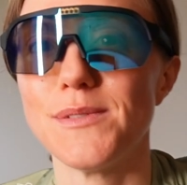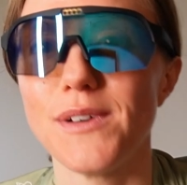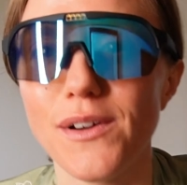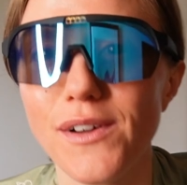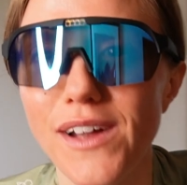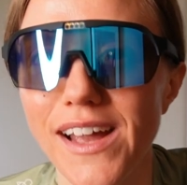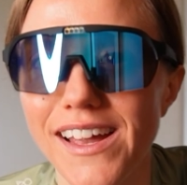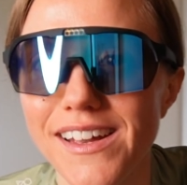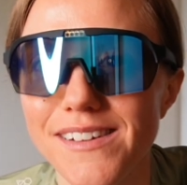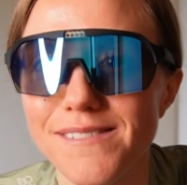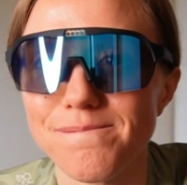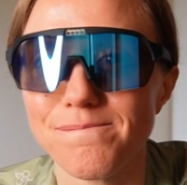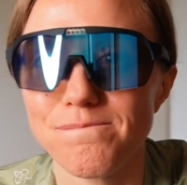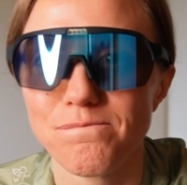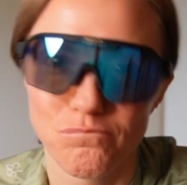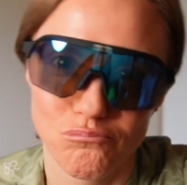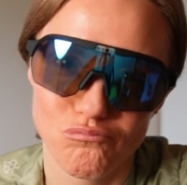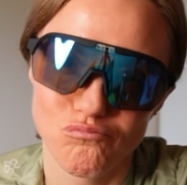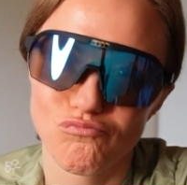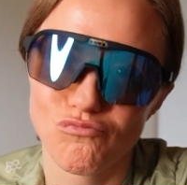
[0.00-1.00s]
Okay,
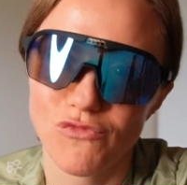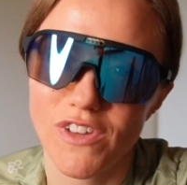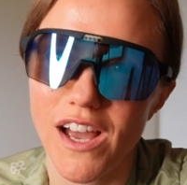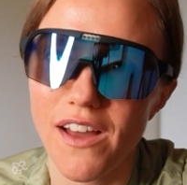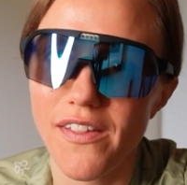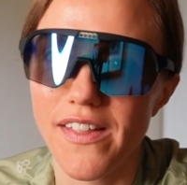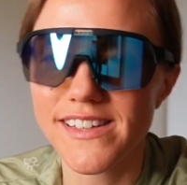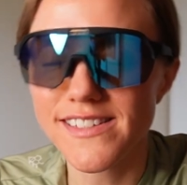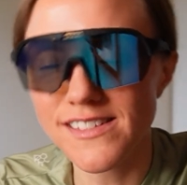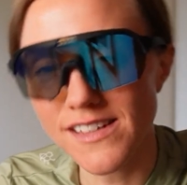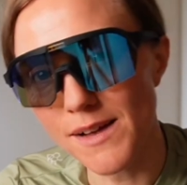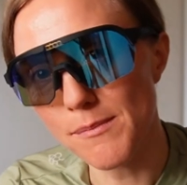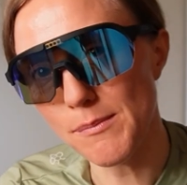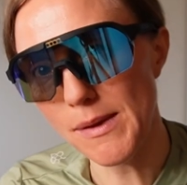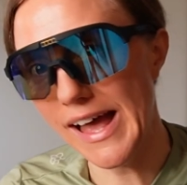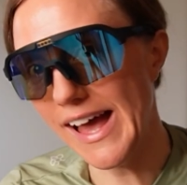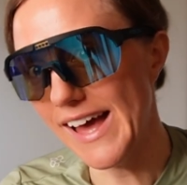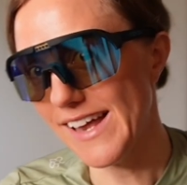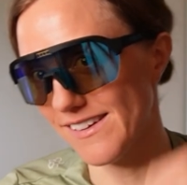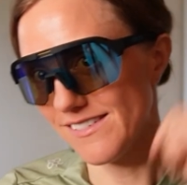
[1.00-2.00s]
yeah, that's not
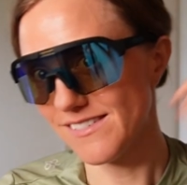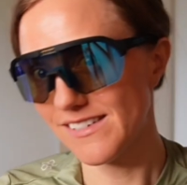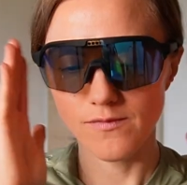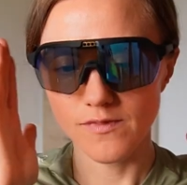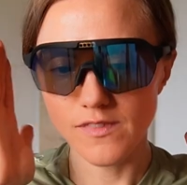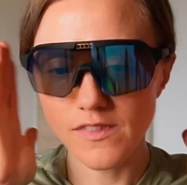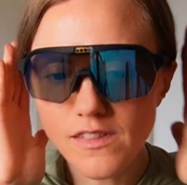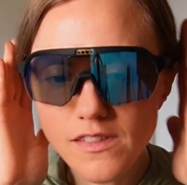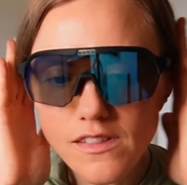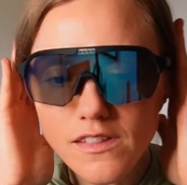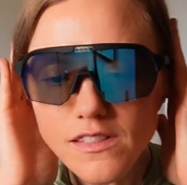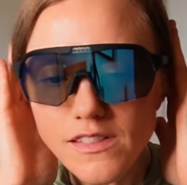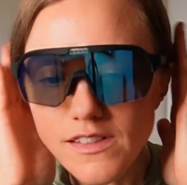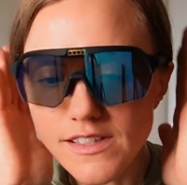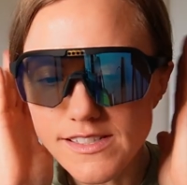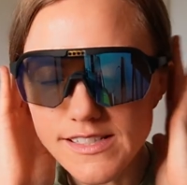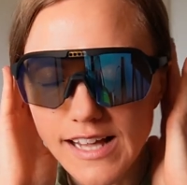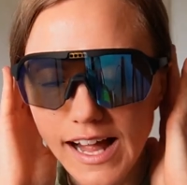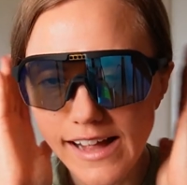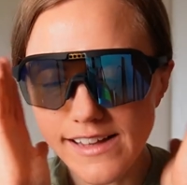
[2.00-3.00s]
bad. The
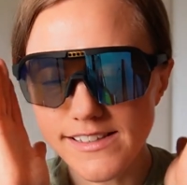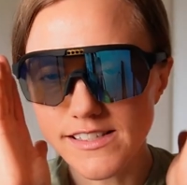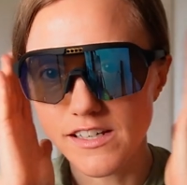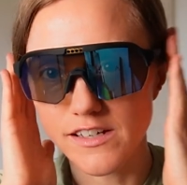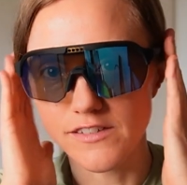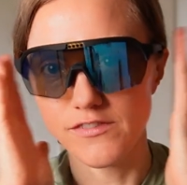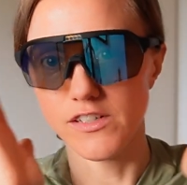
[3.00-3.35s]
size here